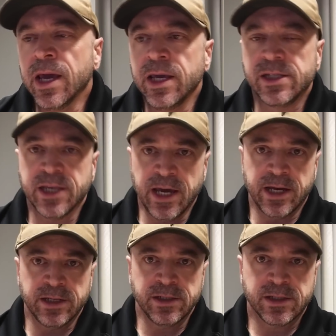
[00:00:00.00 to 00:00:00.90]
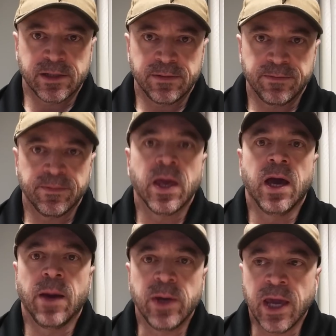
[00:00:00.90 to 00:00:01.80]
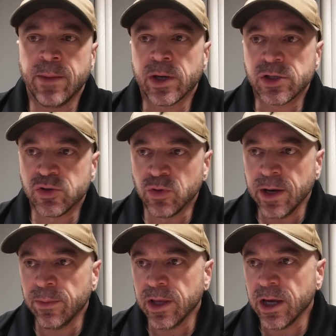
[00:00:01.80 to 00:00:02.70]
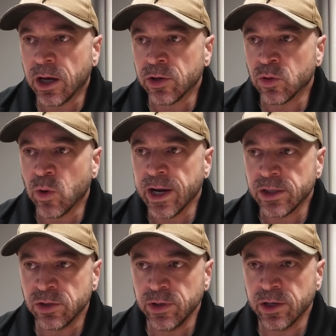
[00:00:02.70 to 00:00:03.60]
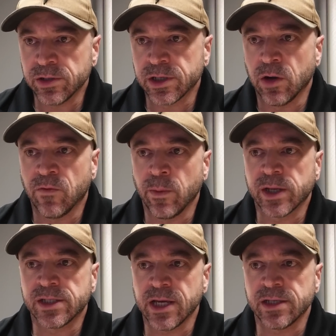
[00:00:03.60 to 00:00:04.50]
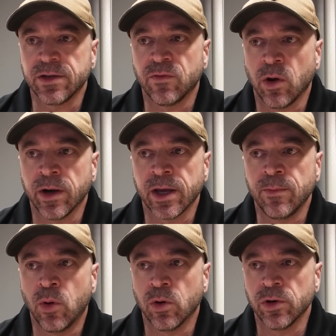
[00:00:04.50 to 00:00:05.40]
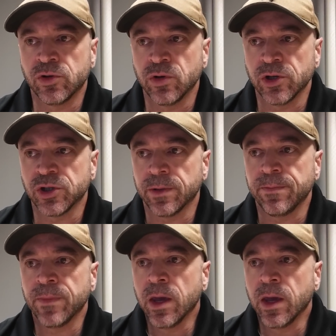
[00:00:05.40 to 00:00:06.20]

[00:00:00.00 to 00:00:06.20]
He says, I became extremely underweight two years ago from excessive running and poor nutrition.